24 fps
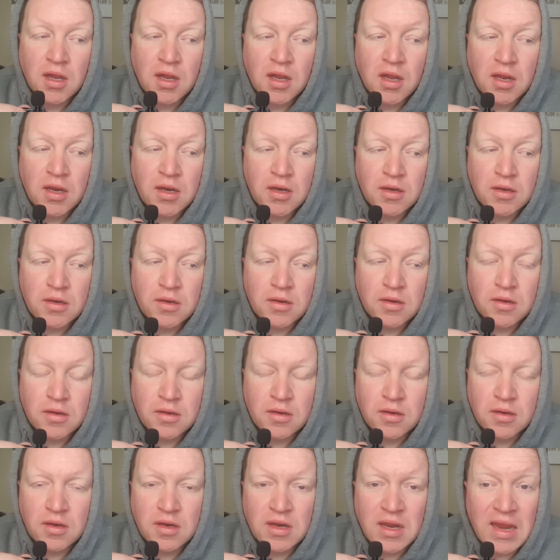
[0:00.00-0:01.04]
and
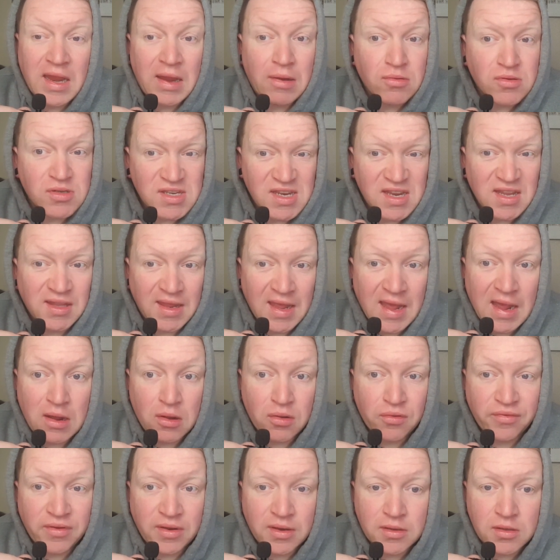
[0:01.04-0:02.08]
he was nearly
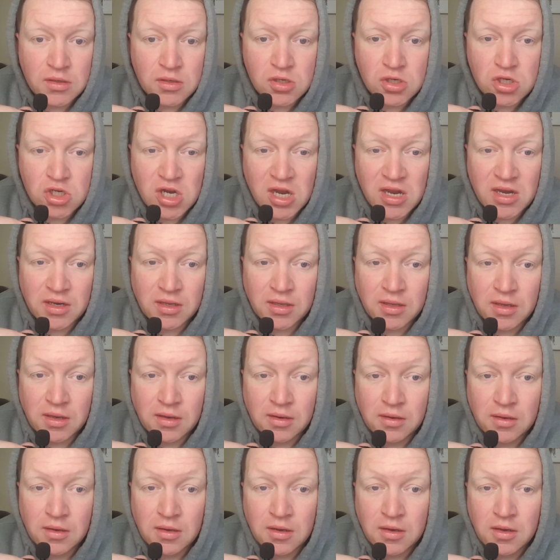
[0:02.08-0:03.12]
out of it.
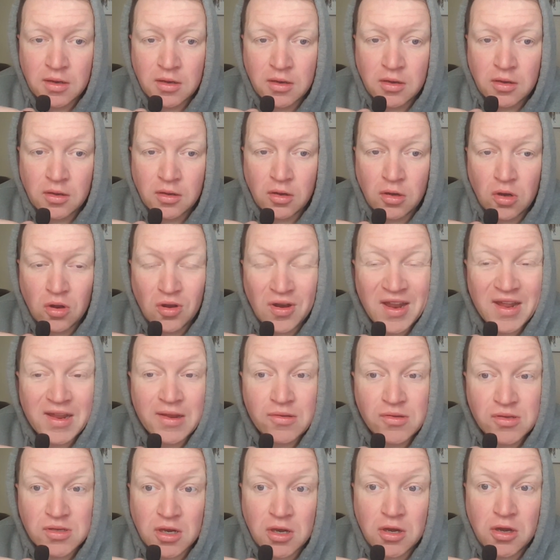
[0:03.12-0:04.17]
Chandler looked like
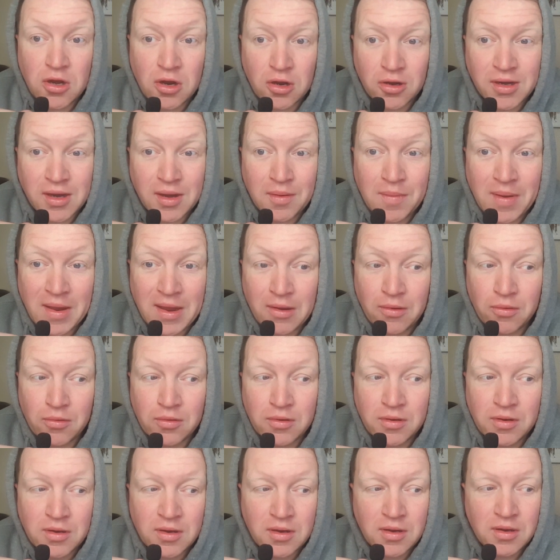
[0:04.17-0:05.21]
he was going to knock him out,